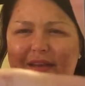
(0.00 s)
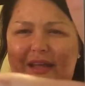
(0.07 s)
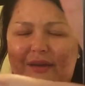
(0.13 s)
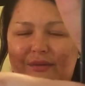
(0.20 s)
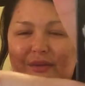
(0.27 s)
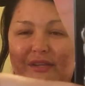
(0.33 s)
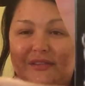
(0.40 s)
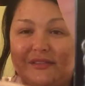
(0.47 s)

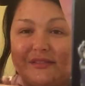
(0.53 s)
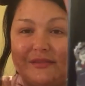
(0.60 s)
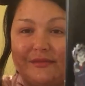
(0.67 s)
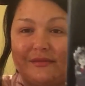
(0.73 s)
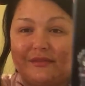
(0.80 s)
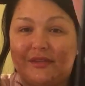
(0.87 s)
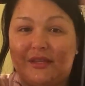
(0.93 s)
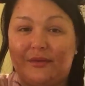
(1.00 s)
Now he
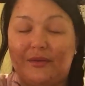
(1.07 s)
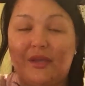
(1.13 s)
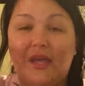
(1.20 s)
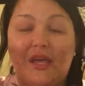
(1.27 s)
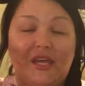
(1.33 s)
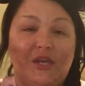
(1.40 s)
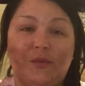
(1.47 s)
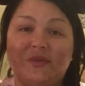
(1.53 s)

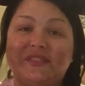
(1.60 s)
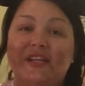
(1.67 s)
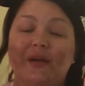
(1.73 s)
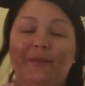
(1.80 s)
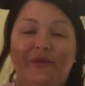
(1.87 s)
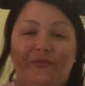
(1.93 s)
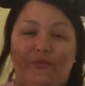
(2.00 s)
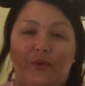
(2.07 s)
was
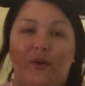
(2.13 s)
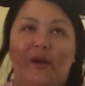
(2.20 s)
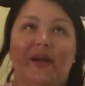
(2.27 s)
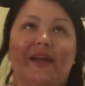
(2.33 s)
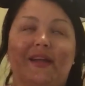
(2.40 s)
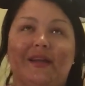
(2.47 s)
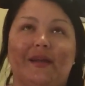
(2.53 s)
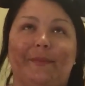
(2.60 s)
there before,
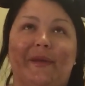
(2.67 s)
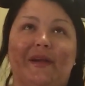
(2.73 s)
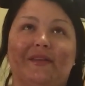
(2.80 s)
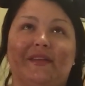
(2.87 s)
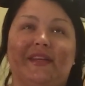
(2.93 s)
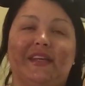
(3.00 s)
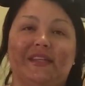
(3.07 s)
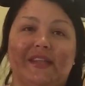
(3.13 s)
and
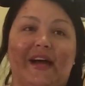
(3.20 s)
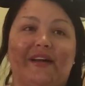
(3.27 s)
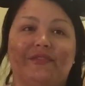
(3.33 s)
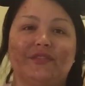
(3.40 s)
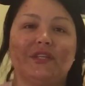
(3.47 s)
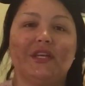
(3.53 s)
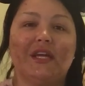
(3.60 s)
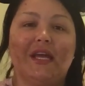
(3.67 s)
apparently he
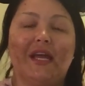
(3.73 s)
left.